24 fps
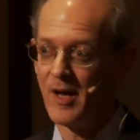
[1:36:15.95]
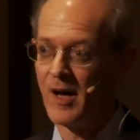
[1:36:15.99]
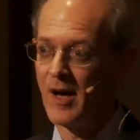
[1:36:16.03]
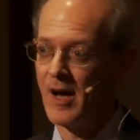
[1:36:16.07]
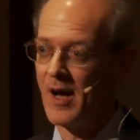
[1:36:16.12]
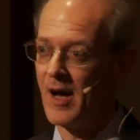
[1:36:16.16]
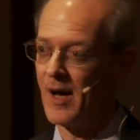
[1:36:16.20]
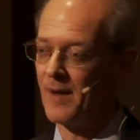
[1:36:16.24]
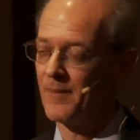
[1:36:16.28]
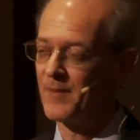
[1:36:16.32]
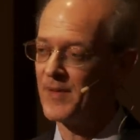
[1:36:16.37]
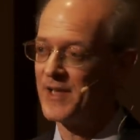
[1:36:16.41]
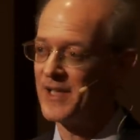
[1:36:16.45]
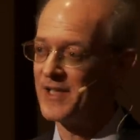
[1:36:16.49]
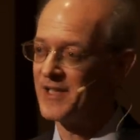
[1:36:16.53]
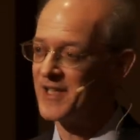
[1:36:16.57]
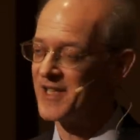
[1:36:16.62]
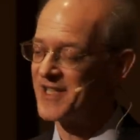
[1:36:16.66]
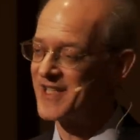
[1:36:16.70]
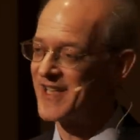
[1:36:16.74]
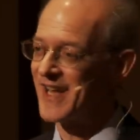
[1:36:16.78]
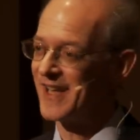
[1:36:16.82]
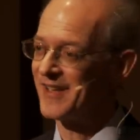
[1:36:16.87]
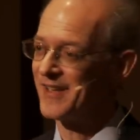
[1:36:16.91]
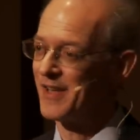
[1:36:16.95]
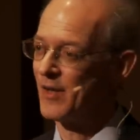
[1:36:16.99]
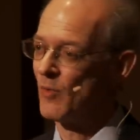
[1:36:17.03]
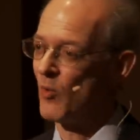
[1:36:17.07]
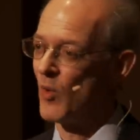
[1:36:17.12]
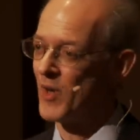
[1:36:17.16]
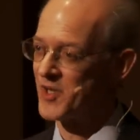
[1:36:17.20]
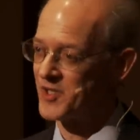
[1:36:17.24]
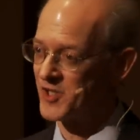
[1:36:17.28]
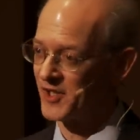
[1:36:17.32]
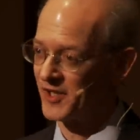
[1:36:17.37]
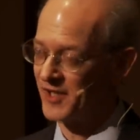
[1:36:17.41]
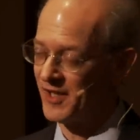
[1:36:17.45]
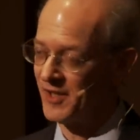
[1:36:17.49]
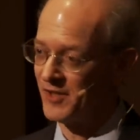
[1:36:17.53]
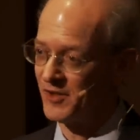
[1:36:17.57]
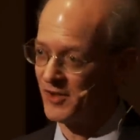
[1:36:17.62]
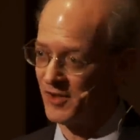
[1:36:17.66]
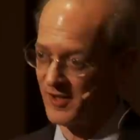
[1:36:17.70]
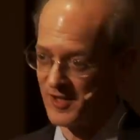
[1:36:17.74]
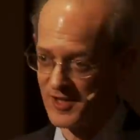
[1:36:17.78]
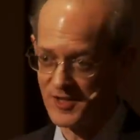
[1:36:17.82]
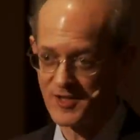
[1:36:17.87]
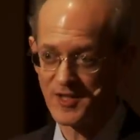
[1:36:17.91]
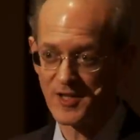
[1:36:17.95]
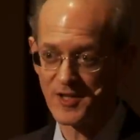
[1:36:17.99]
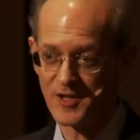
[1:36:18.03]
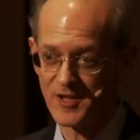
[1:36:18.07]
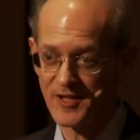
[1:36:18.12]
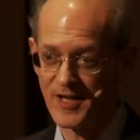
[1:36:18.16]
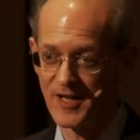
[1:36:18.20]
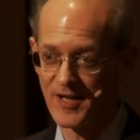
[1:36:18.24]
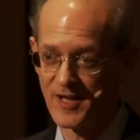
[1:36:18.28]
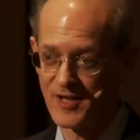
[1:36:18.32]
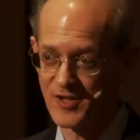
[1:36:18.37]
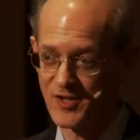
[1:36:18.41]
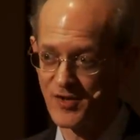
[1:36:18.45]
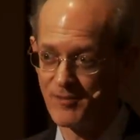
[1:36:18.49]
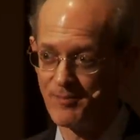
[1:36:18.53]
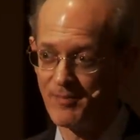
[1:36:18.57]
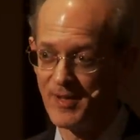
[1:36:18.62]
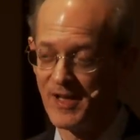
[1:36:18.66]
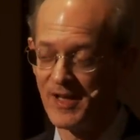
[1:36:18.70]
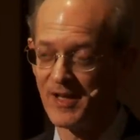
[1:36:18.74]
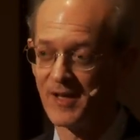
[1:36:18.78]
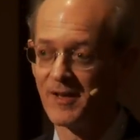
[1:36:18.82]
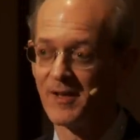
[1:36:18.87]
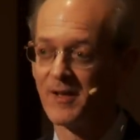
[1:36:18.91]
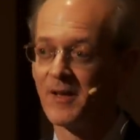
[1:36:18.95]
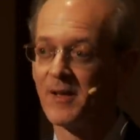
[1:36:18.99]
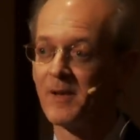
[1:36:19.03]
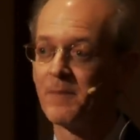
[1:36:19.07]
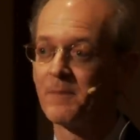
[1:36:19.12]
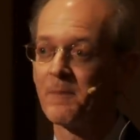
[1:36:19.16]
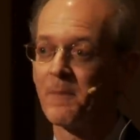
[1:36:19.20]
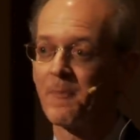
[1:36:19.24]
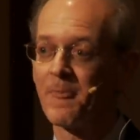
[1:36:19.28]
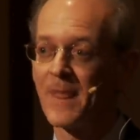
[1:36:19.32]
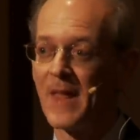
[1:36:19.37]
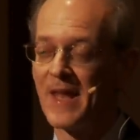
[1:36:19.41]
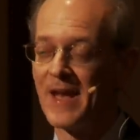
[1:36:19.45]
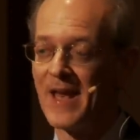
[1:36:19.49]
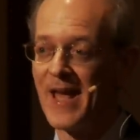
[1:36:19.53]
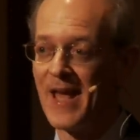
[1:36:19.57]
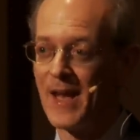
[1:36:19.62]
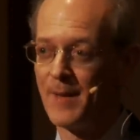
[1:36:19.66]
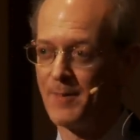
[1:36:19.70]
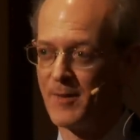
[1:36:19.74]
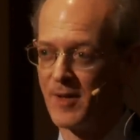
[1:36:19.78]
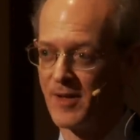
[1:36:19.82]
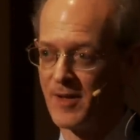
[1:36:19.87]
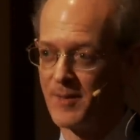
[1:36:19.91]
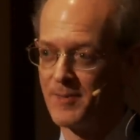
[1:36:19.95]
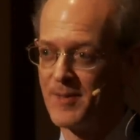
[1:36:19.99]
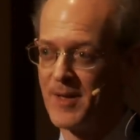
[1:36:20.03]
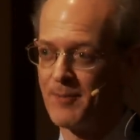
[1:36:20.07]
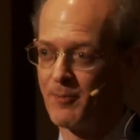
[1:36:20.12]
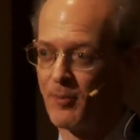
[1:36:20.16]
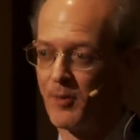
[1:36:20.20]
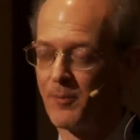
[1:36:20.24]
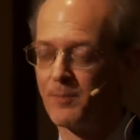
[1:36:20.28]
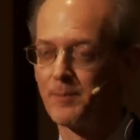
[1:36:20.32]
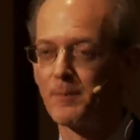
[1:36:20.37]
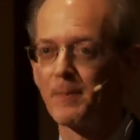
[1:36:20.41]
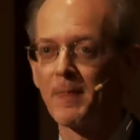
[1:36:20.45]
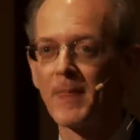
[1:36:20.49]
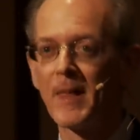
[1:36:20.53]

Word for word: Uh, he descended once again to this status of being an enemy of the people.